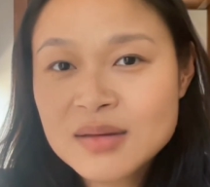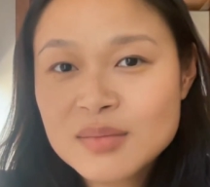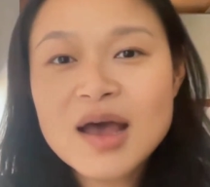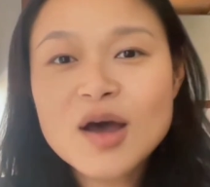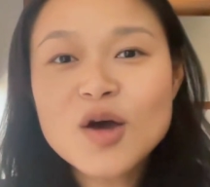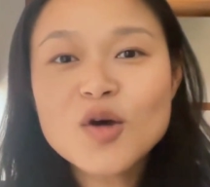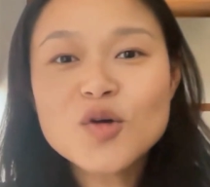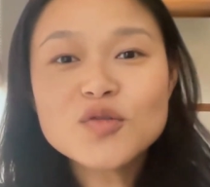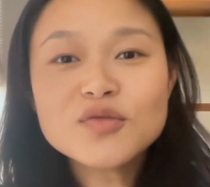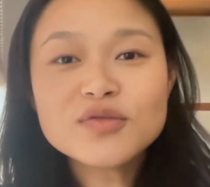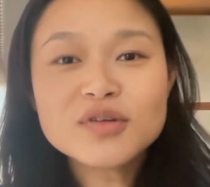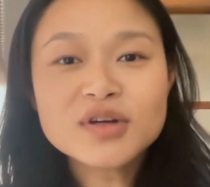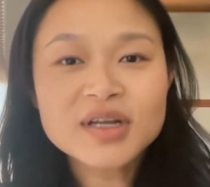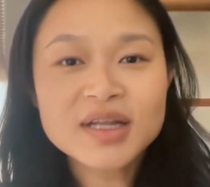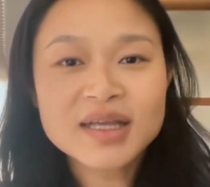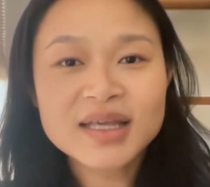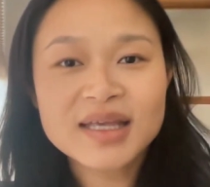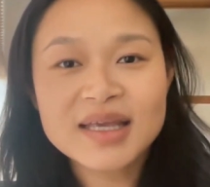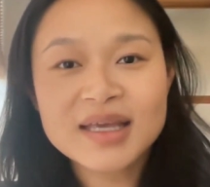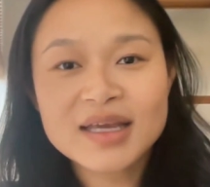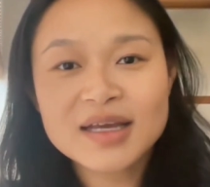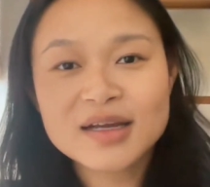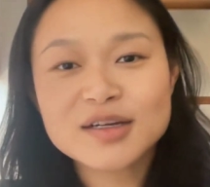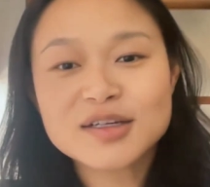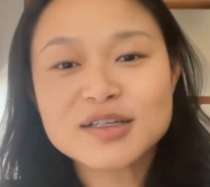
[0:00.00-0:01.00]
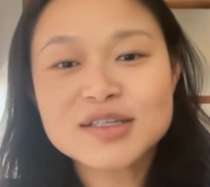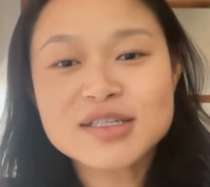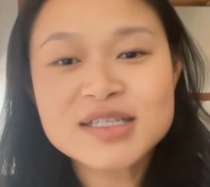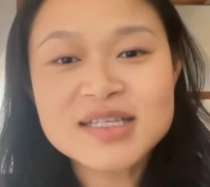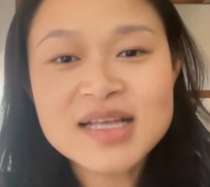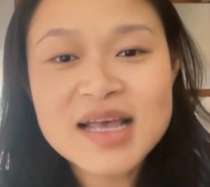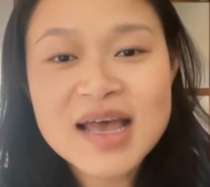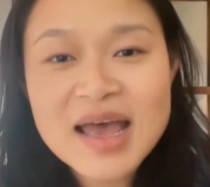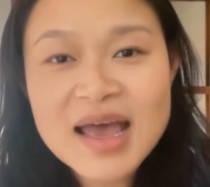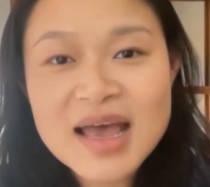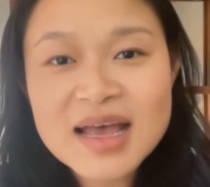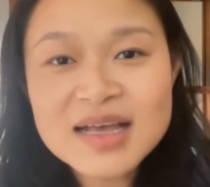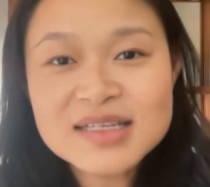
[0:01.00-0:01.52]
Over the years,
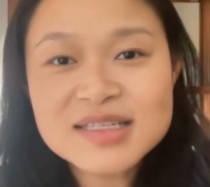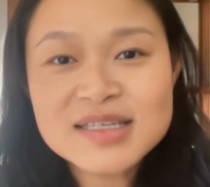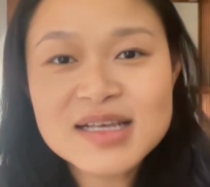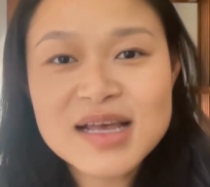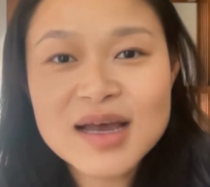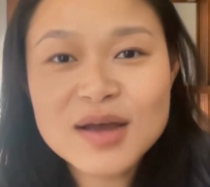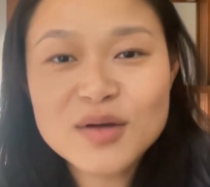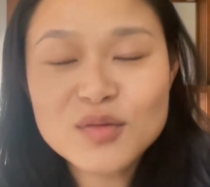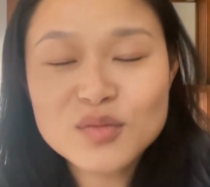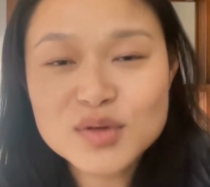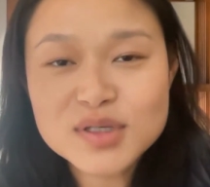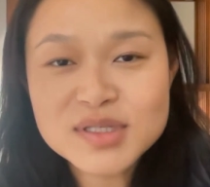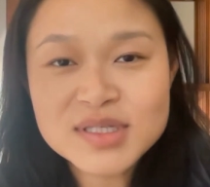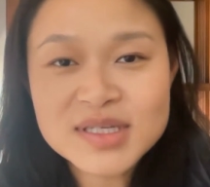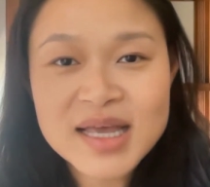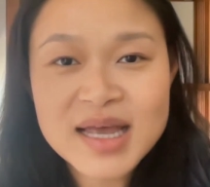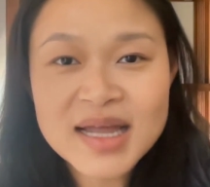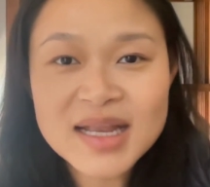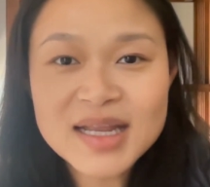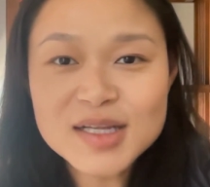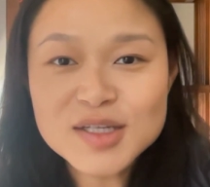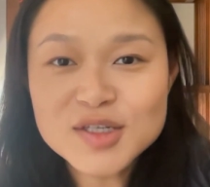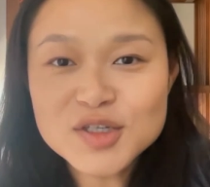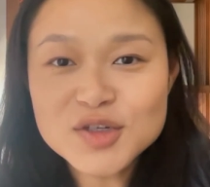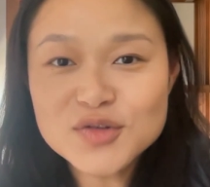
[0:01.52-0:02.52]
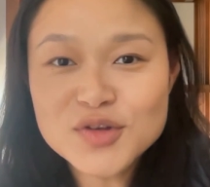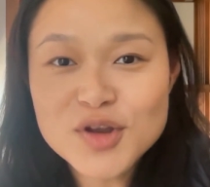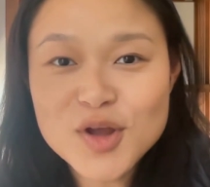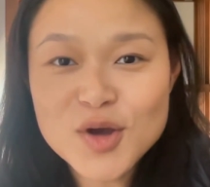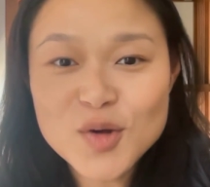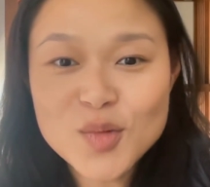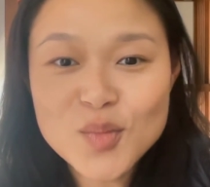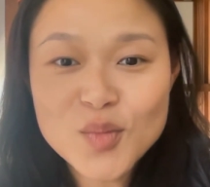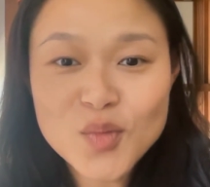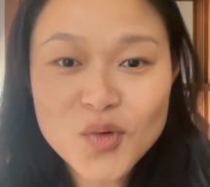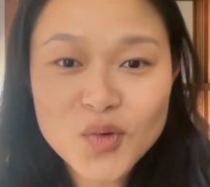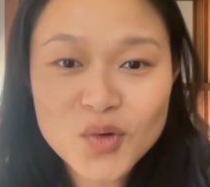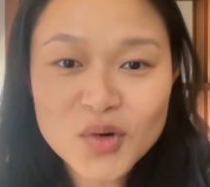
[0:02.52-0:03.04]
as I was getting to
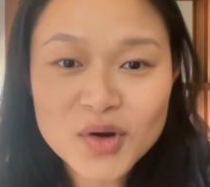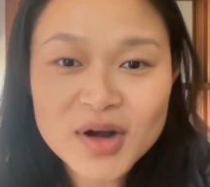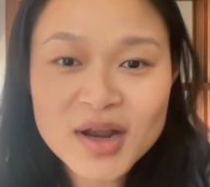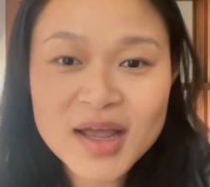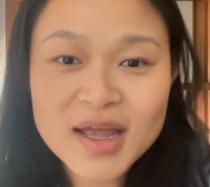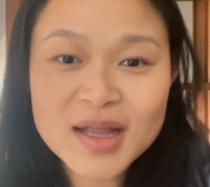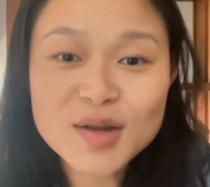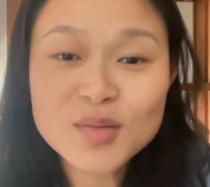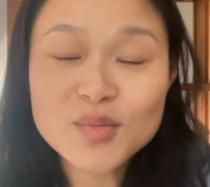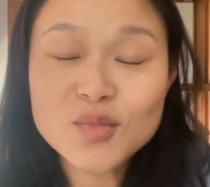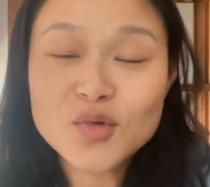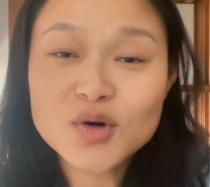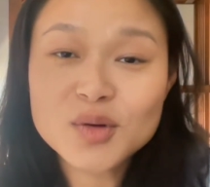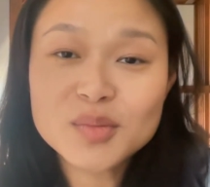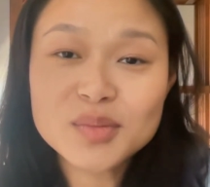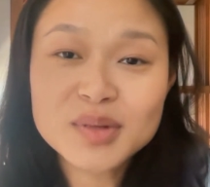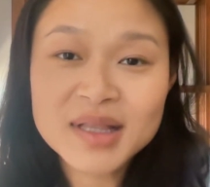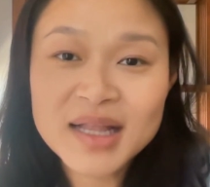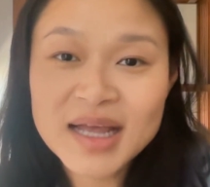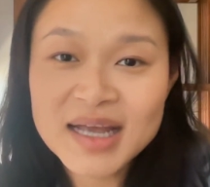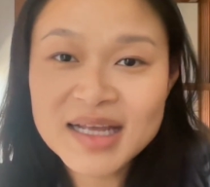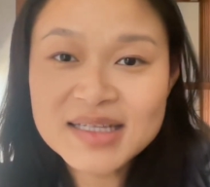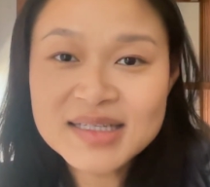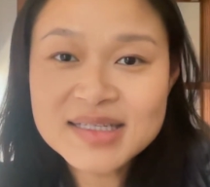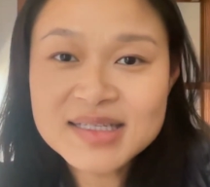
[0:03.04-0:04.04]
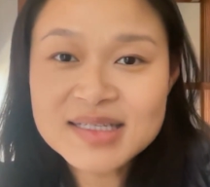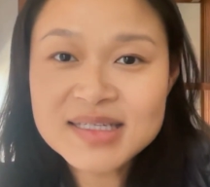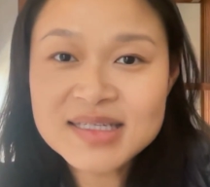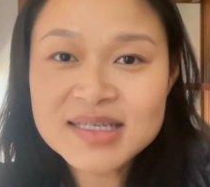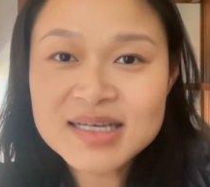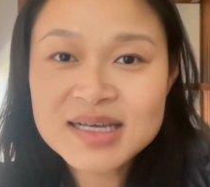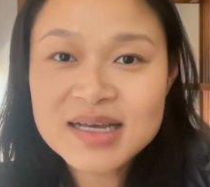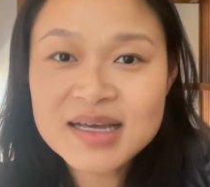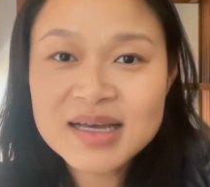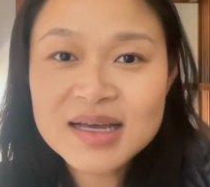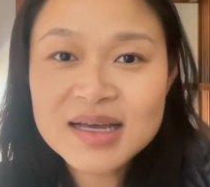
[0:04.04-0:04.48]
know more and more plants,